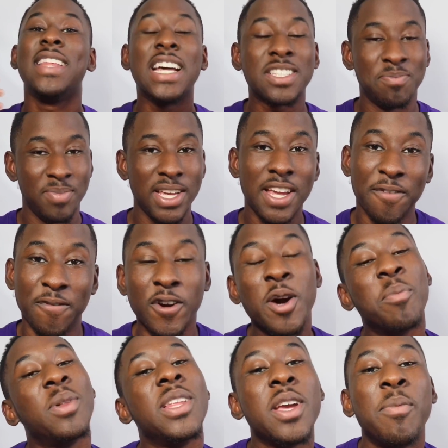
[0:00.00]
that's being
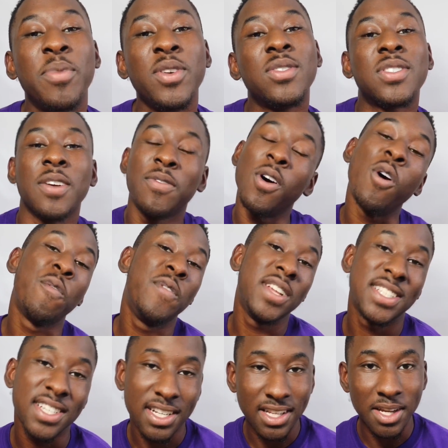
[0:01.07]
verbally abusive or
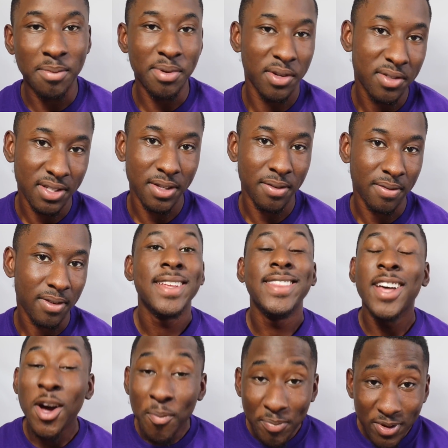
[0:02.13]
physically abusive.
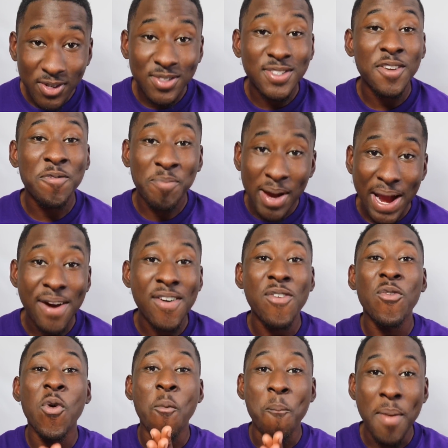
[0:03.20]
The abusive
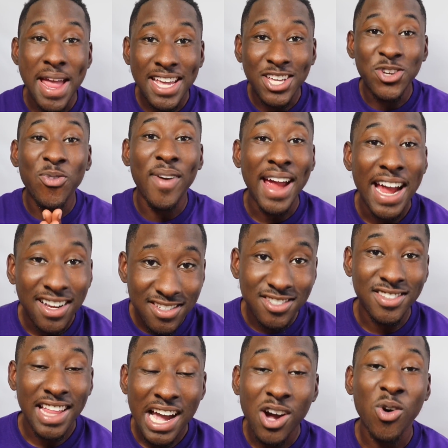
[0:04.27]
parent will make you
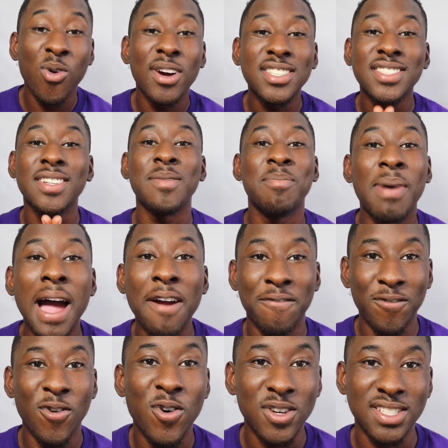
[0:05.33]
answer that question by
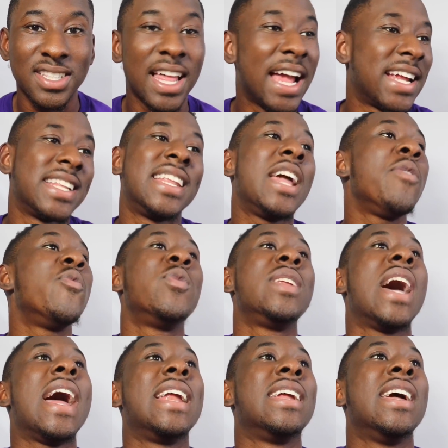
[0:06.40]
force. Like, they will
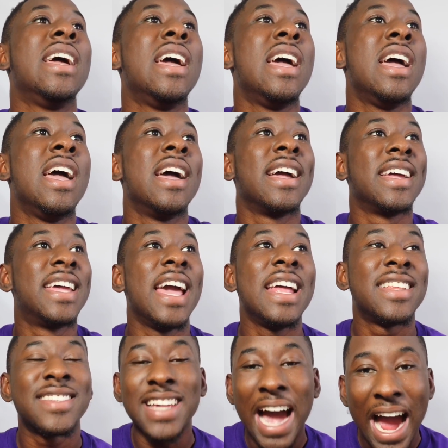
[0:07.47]
not
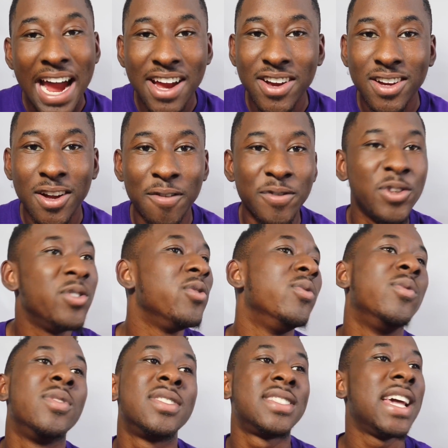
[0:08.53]
get tired of
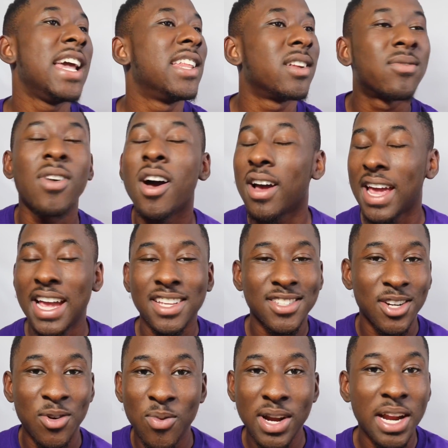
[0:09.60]
you saying the wrong
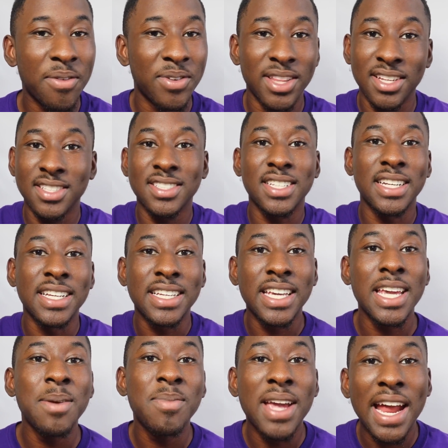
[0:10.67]
answer or whatever. They're just gonna
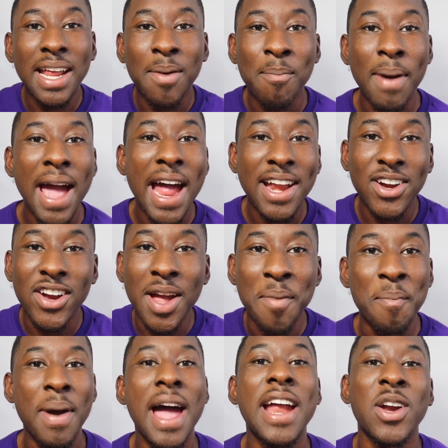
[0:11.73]
keep getting madder
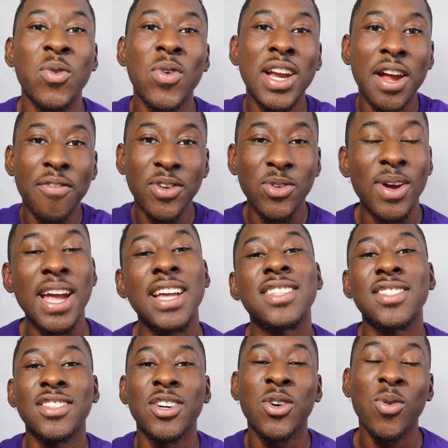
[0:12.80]
and madder whenever you
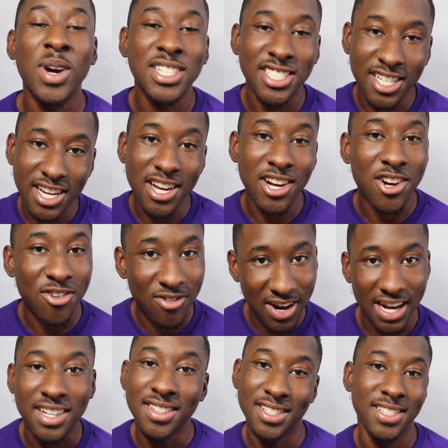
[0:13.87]
answer the question
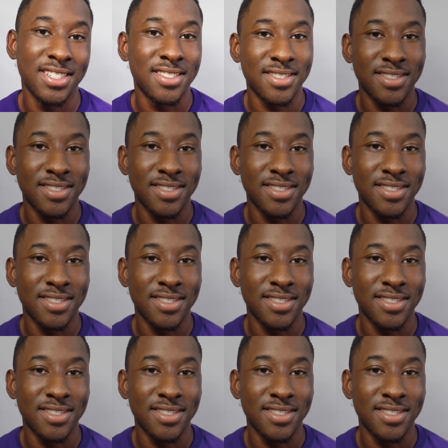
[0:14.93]
incorrectly.